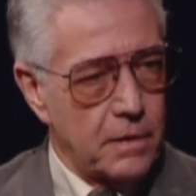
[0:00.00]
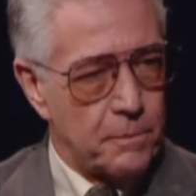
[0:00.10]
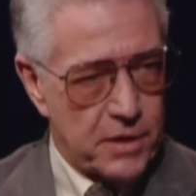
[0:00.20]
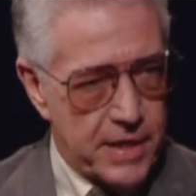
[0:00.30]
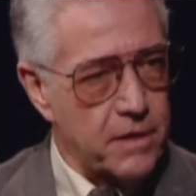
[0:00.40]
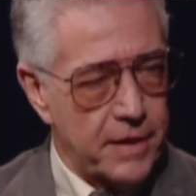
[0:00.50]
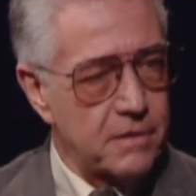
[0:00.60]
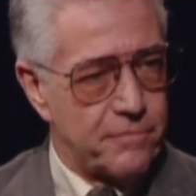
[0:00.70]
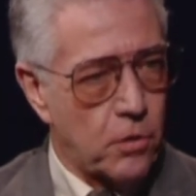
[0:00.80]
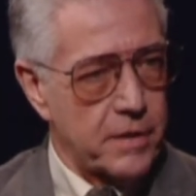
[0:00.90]
Particularly yep. in
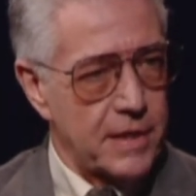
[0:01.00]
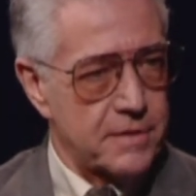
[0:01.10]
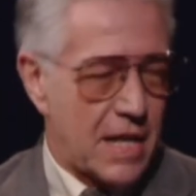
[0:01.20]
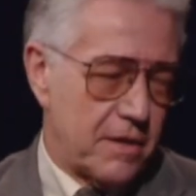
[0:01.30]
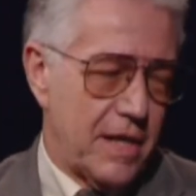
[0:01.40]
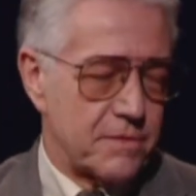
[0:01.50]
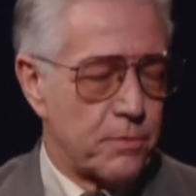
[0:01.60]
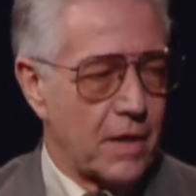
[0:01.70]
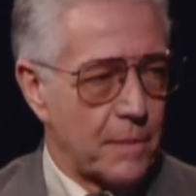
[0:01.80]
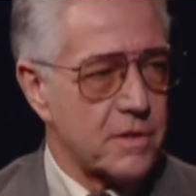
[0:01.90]
the forties. Nowadays,
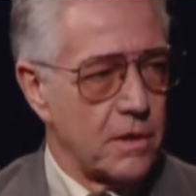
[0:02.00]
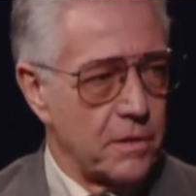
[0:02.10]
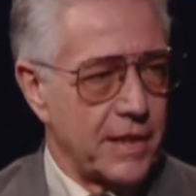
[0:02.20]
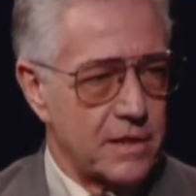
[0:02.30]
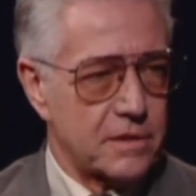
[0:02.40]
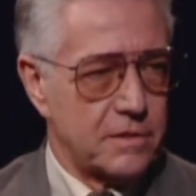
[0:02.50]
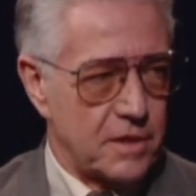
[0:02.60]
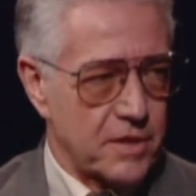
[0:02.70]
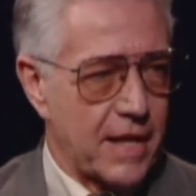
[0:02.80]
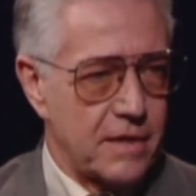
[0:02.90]
perhaps clothing is
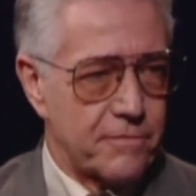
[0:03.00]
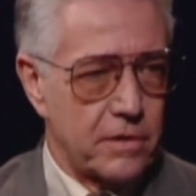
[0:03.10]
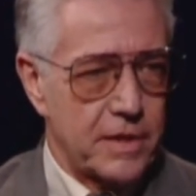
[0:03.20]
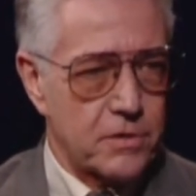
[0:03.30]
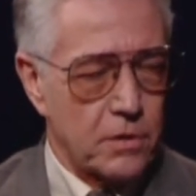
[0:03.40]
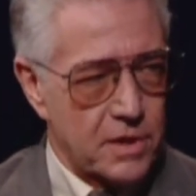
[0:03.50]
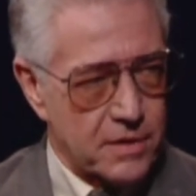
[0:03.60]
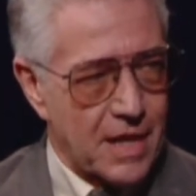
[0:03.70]
designed differently, so it doesn't